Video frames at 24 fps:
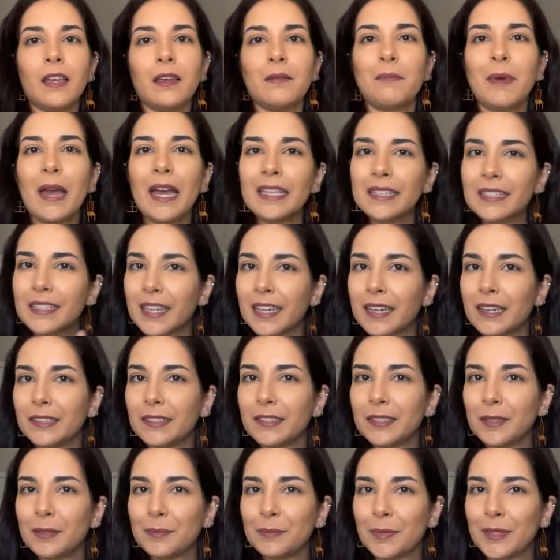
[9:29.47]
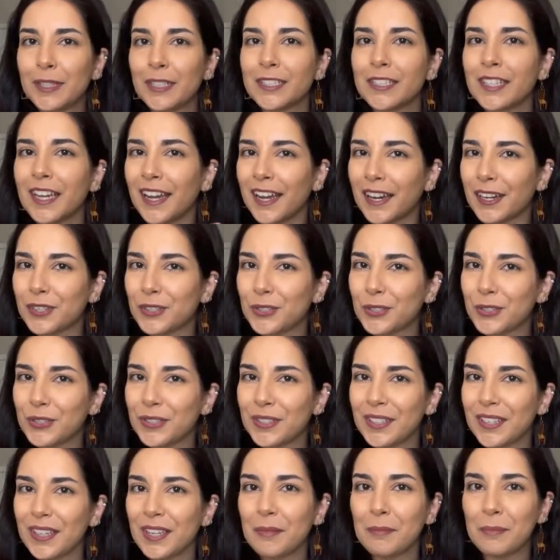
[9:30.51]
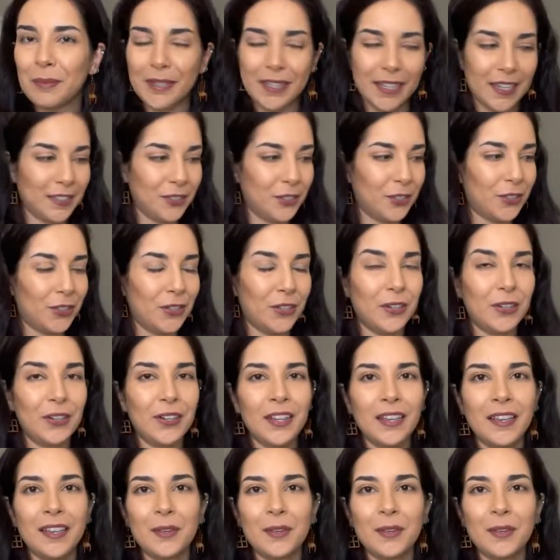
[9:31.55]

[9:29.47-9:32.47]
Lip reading: basket, but it's actually a planter,